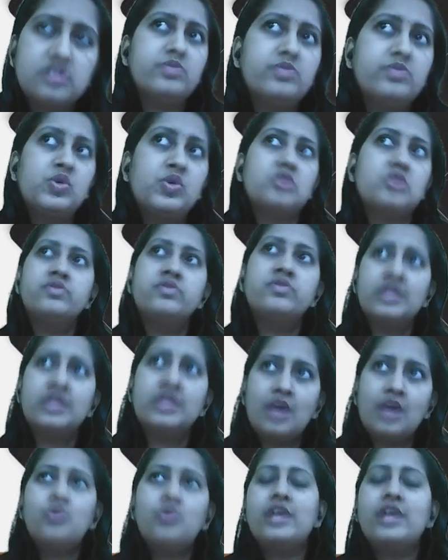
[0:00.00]
because
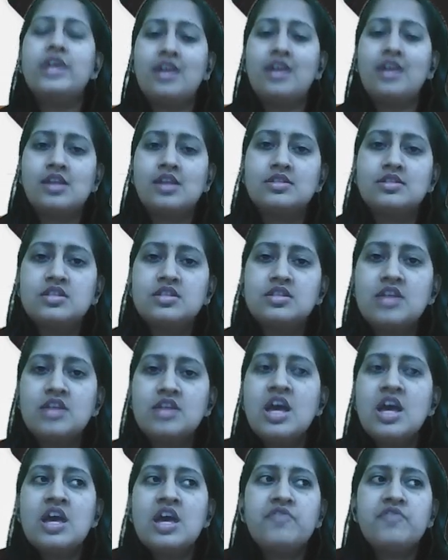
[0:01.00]
without analysis
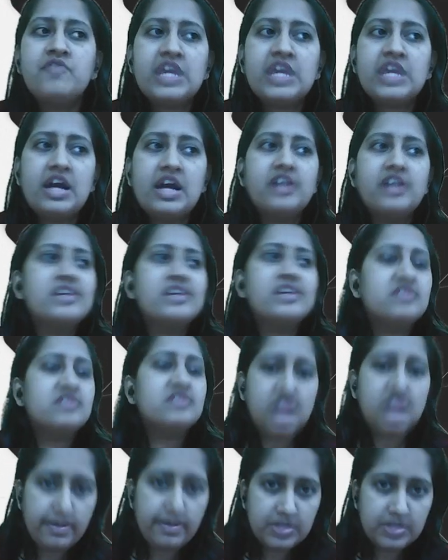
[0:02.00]
we can't
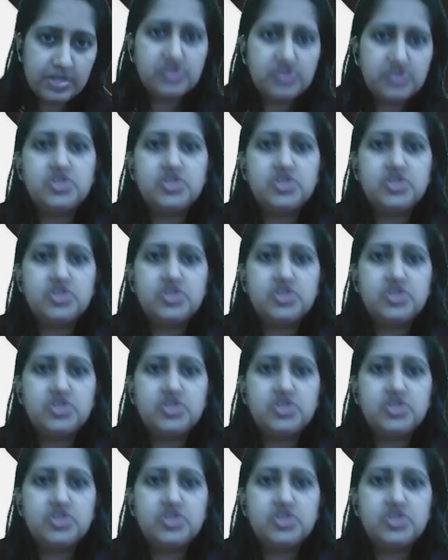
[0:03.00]
establish